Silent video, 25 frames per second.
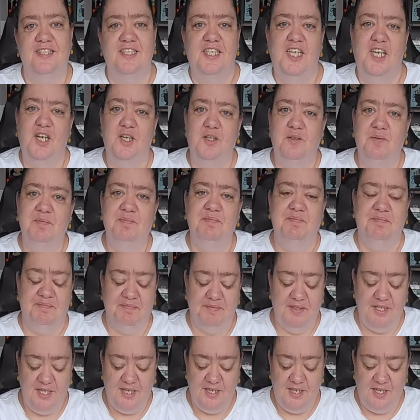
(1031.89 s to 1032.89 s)
you know?
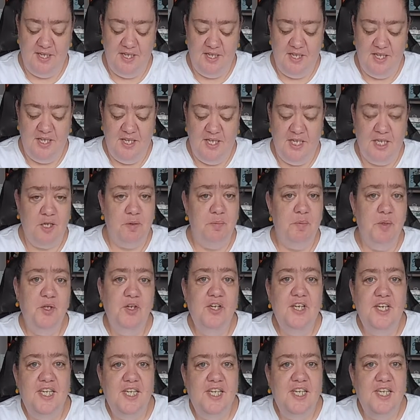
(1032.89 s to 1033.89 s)

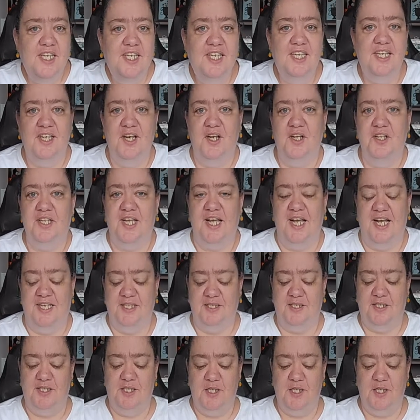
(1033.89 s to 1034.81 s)
Community and all that.